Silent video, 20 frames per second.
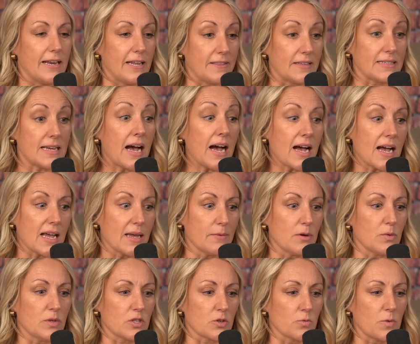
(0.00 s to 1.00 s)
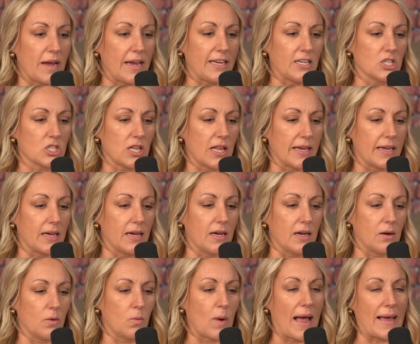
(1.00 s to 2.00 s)
And at the time, it was arranged
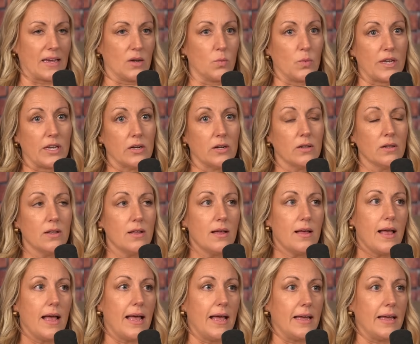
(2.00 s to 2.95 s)
like a wagon wheel,